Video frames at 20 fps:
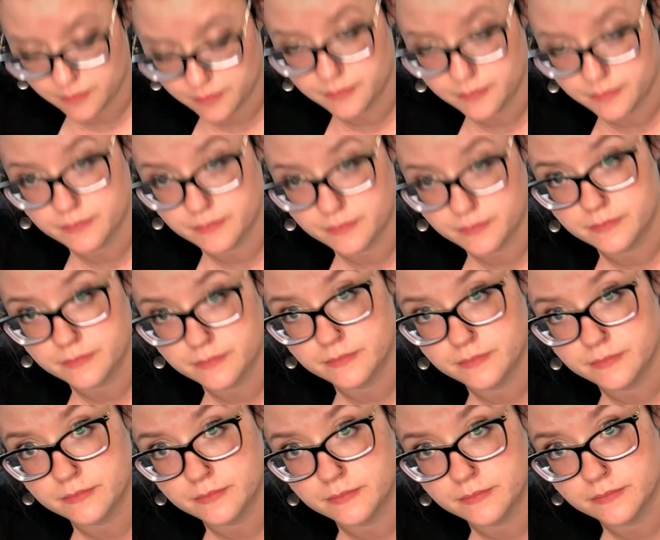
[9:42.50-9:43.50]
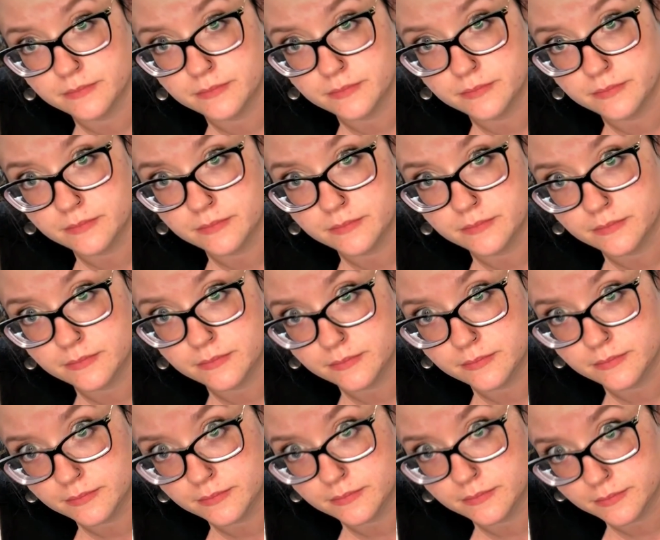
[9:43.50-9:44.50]

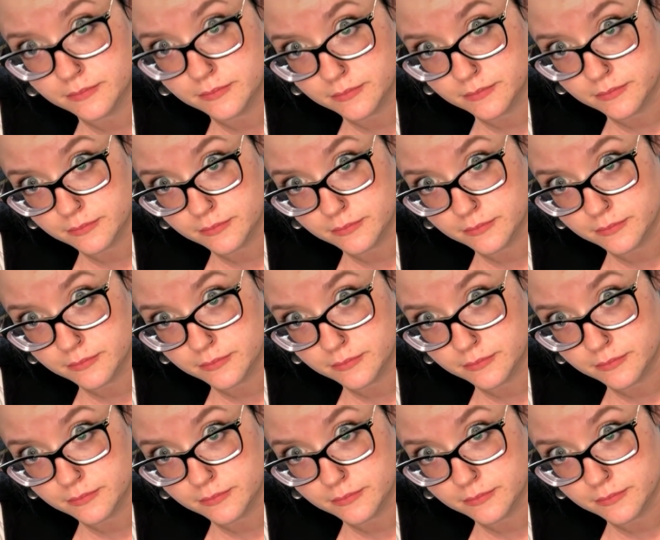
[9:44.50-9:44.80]
No one is speaking in this clip.